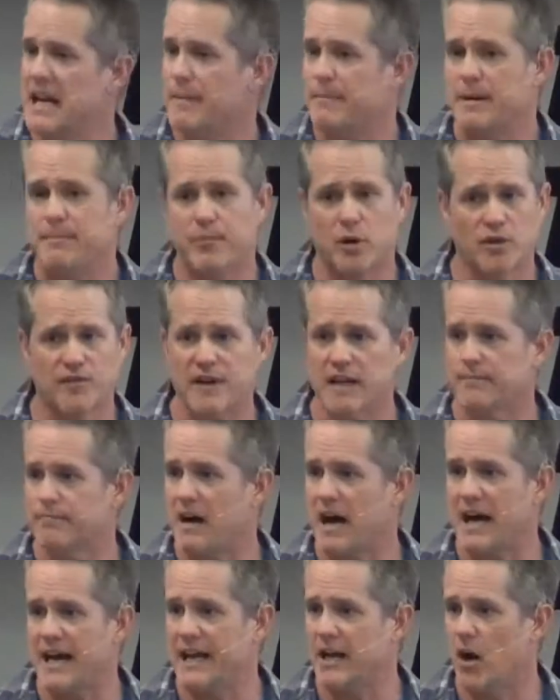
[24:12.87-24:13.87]
not be perfect
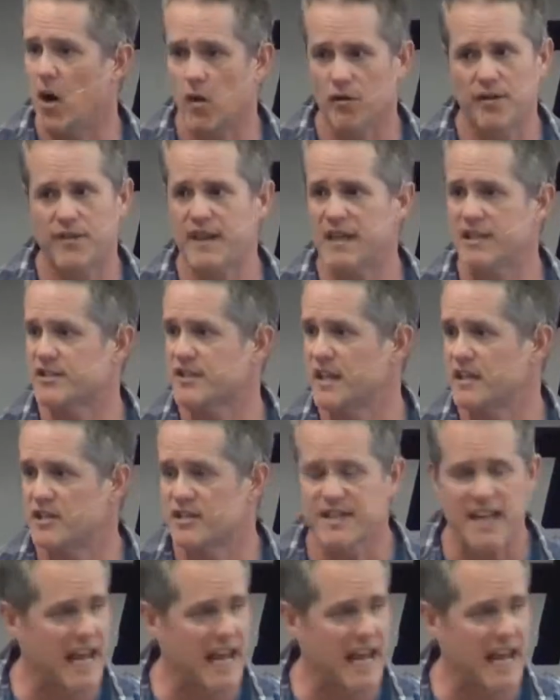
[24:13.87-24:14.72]
by all the things they